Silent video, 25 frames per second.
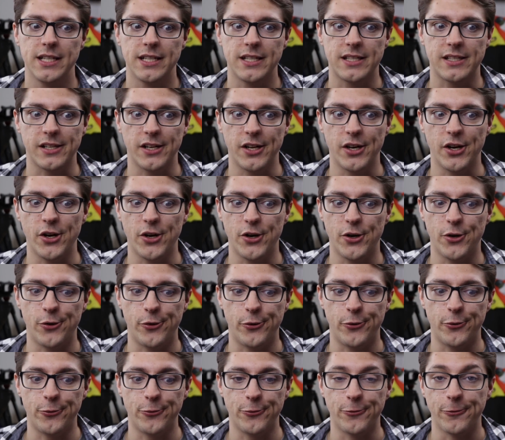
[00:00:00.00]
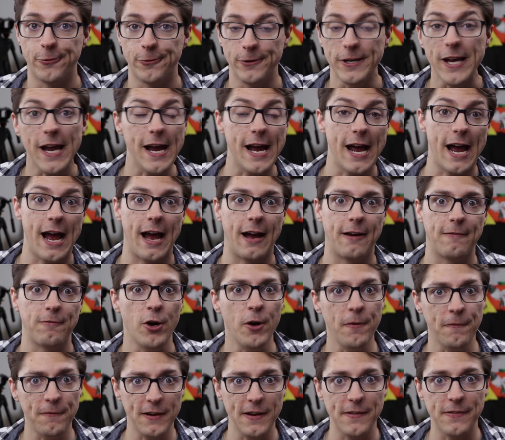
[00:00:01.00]
So yeah,
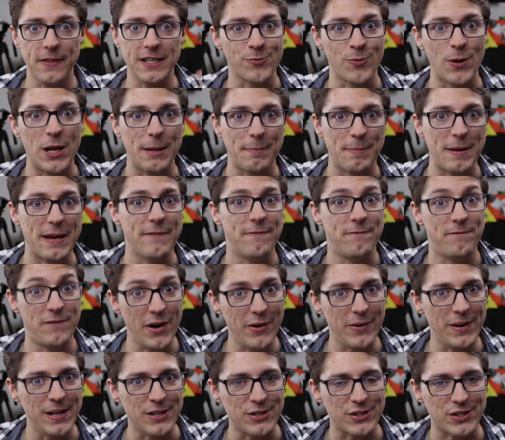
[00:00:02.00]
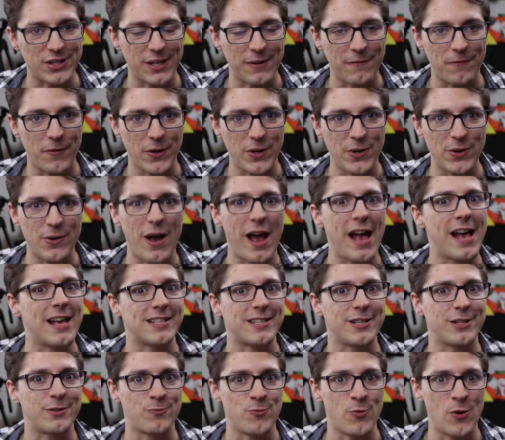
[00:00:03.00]
hopefully this will be very interesting for you as
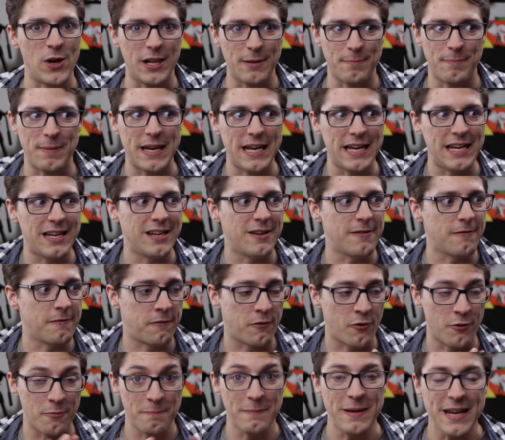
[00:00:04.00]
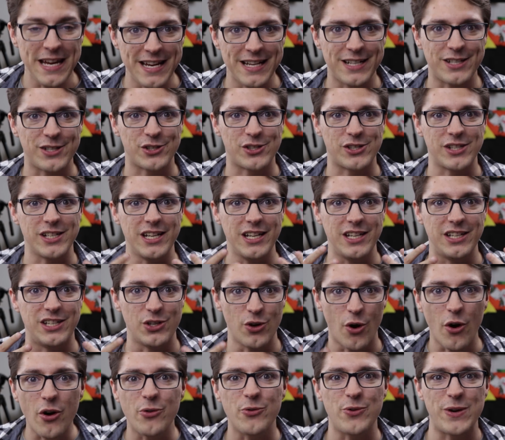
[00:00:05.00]
it will be for me to see
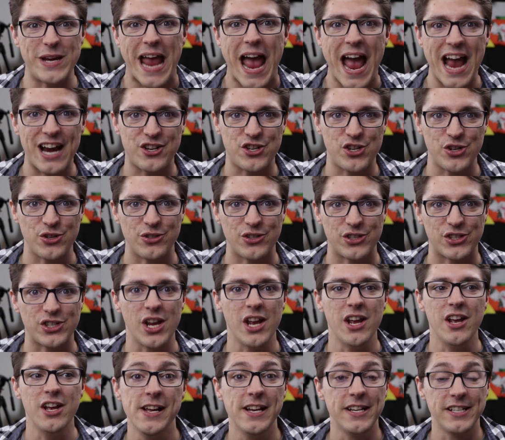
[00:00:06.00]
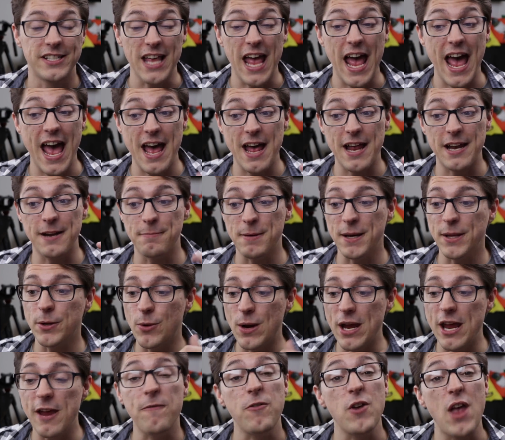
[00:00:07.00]
your reactions. And by the
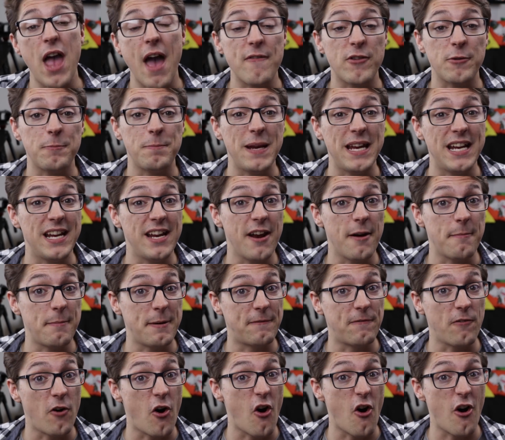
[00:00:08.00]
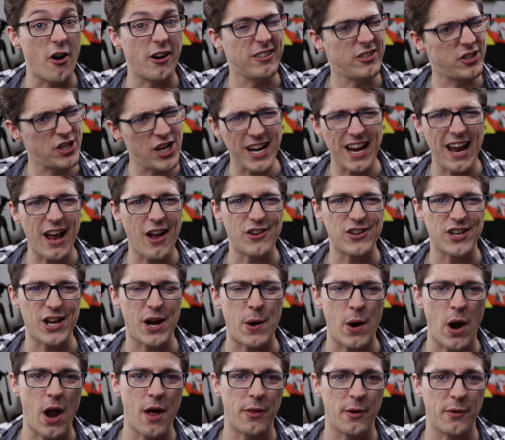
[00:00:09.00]
way, if you haven't been here before, check out
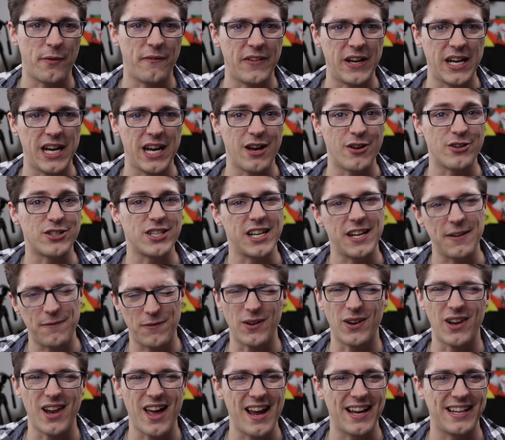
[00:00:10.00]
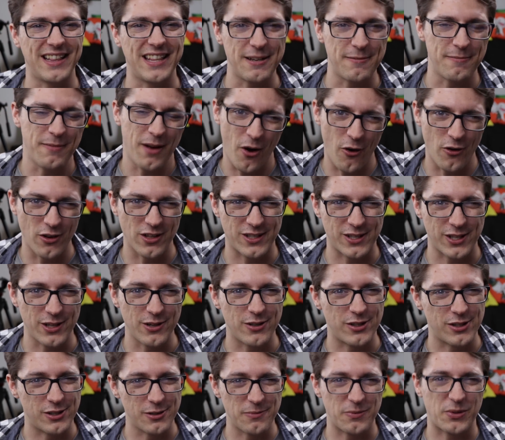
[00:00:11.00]
our other videos, and if you like them, also
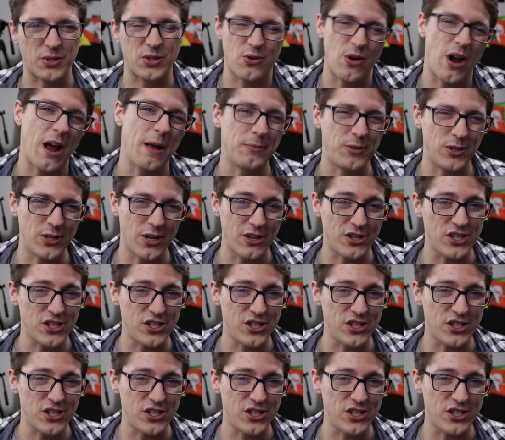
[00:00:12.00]
subscribe to the